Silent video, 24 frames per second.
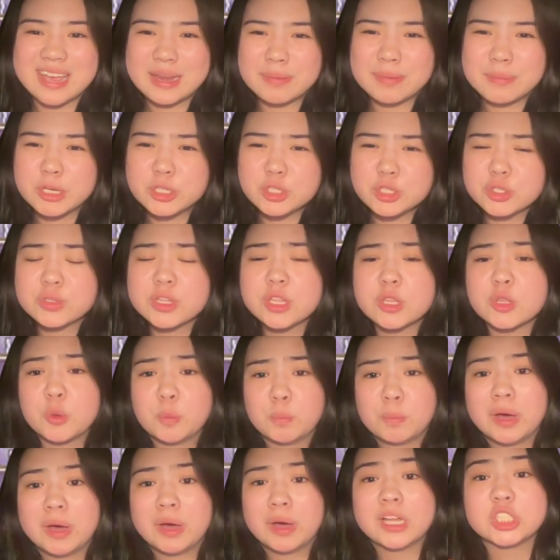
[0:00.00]
and make sure that you
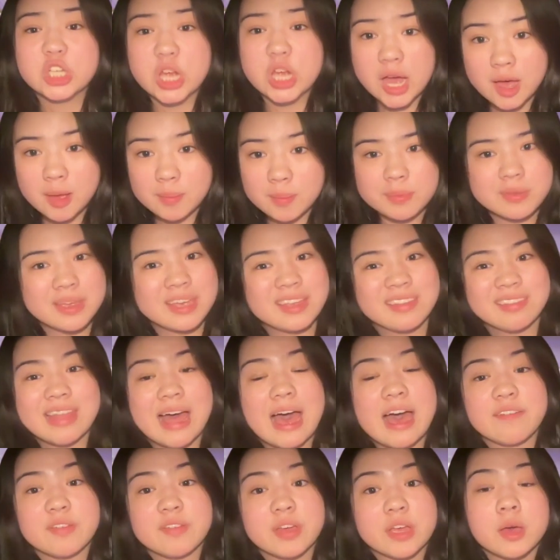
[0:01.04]
punch up and
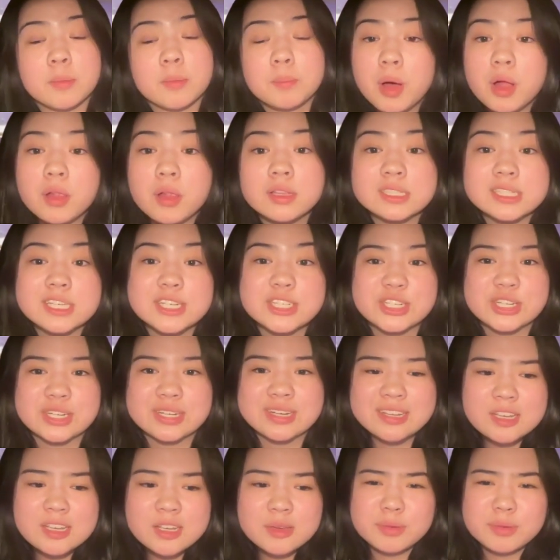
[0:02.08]
laugh at a politician,